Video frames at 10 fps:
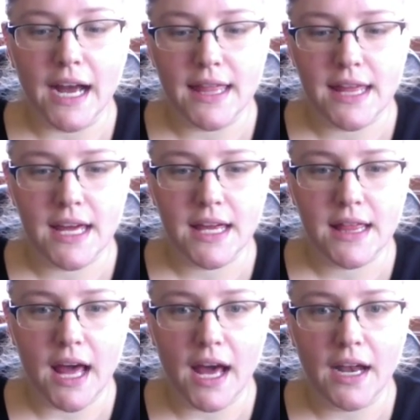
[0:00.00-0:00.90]
I think
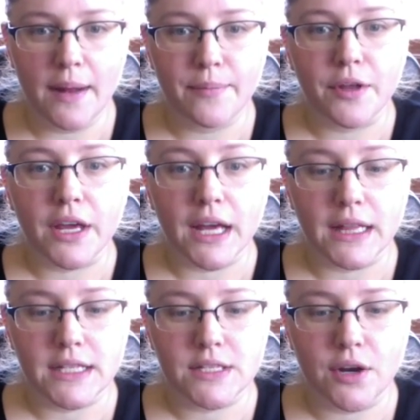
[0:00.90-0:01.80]
that, I'm looking at
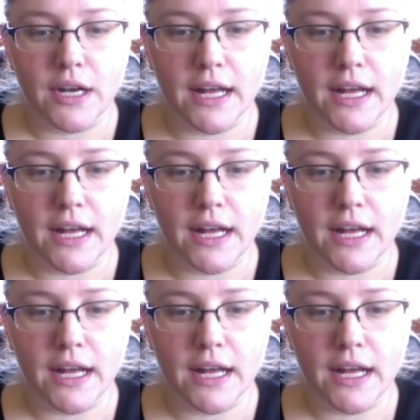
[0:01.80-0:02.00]
the screen,